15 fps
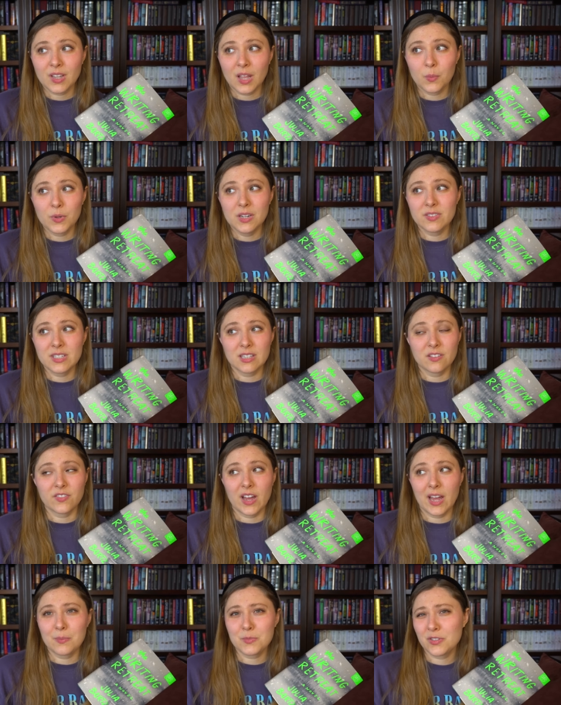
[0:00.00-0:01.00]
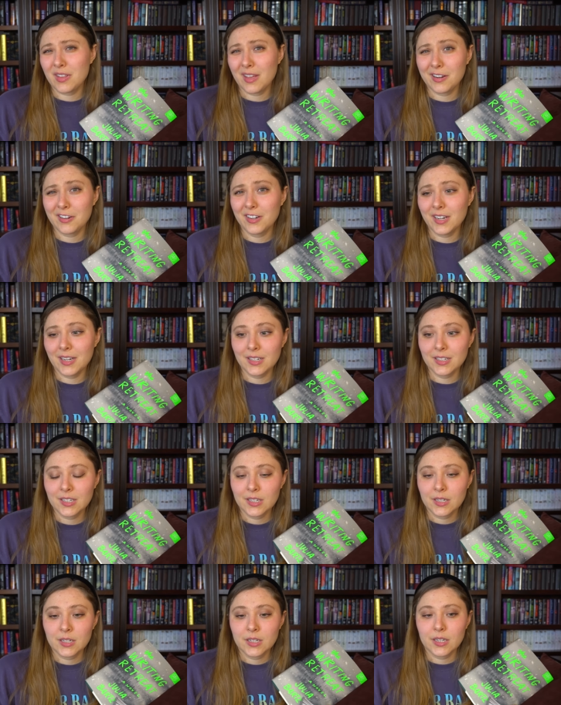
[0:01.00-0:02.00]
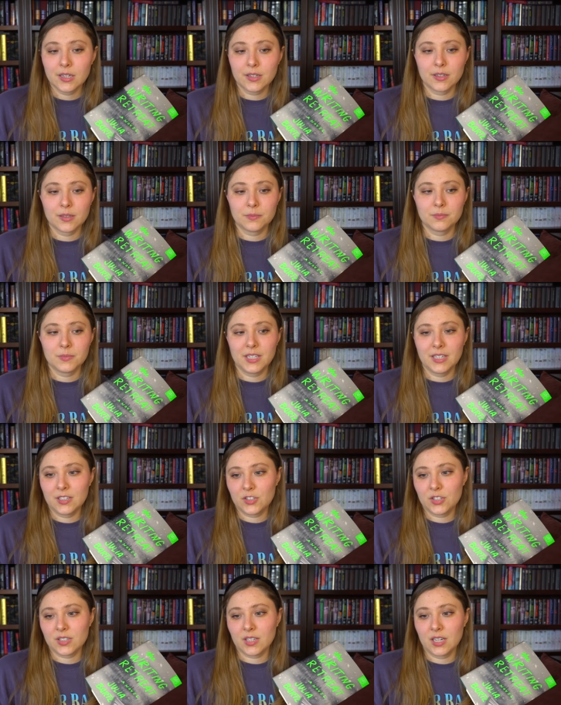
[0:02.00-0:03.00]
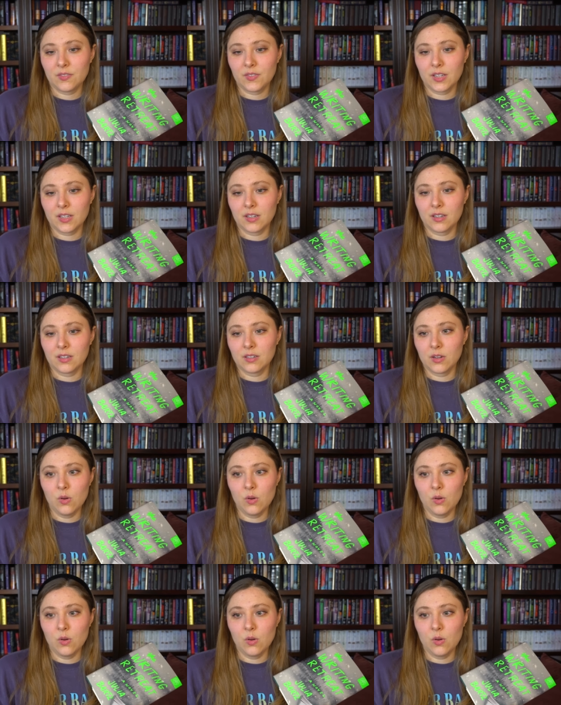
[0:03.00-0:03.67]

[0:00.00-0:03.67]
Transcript: I wouldn't even say the vibes are that great. It is just kind of like a,